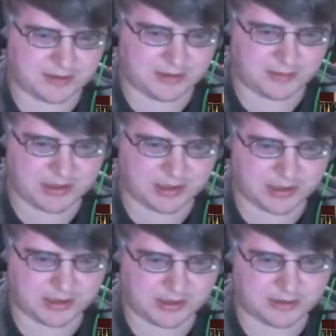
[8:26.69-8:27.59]
I mean,
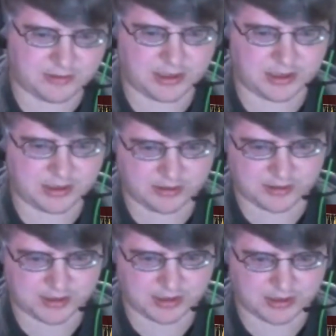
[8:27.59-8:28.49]
content creators
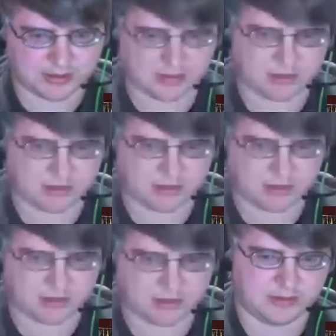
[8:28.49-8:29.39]
and,
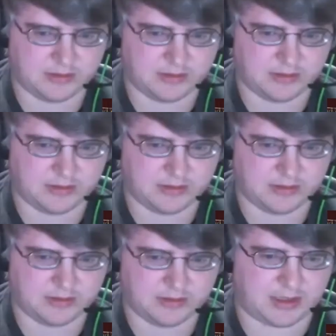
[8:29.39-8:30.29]

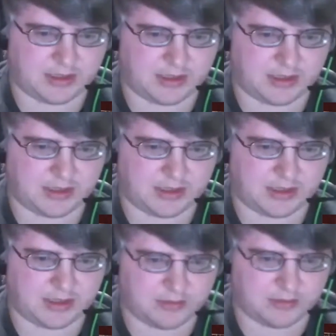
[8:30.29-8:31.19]
I guess,
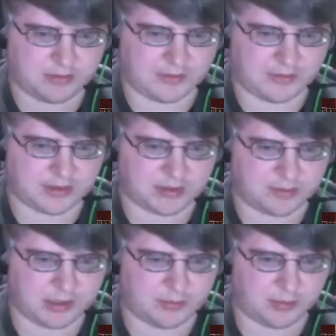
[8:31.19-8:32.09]
graphics
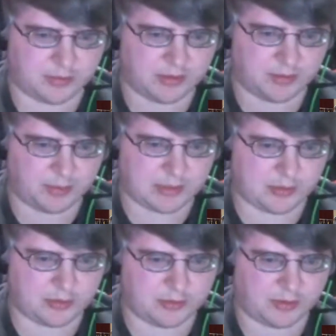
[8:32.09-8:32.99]
people,
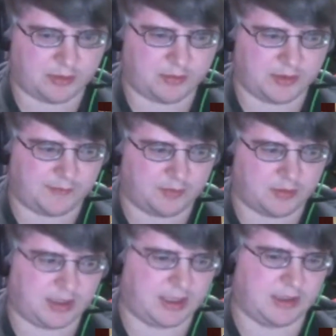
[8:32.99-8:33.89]
people who work with four
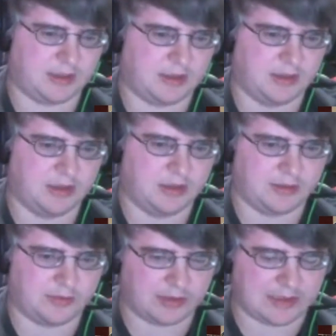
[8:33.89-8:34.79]
K
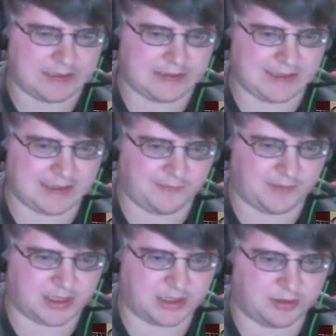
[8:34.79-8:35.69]
or eight K
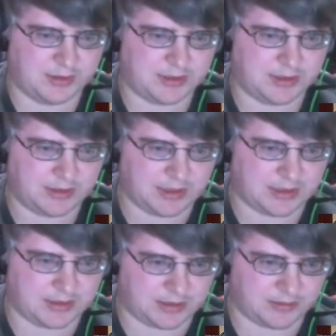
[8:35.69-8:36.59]
files and
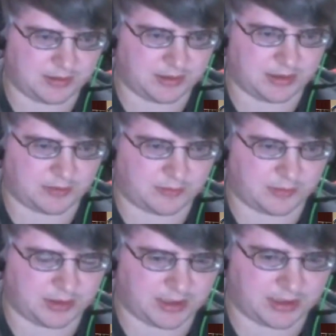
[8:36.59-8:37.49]
need to and don't want
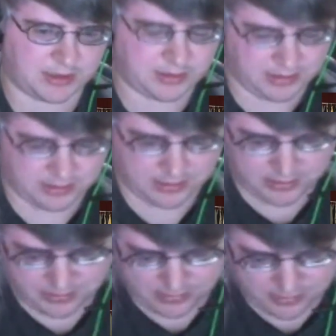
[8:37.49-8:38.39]
to, like,
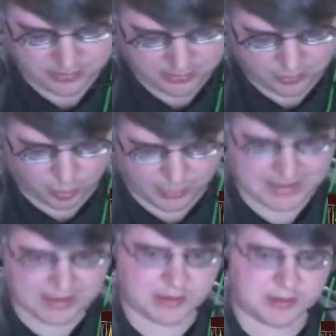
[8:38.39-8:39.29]

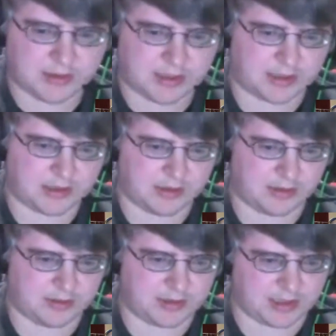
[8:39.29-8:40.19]
wait. I can
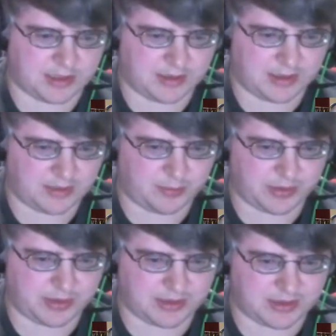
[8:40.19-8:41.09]
understand that, but
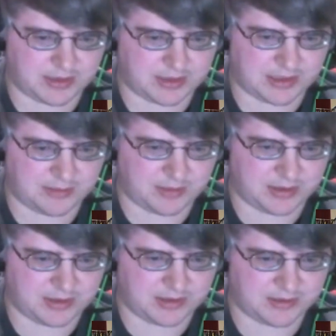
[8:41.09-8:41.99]
it just
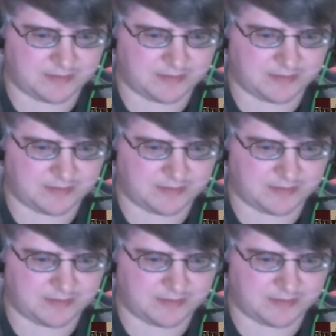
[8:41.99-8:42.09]
seems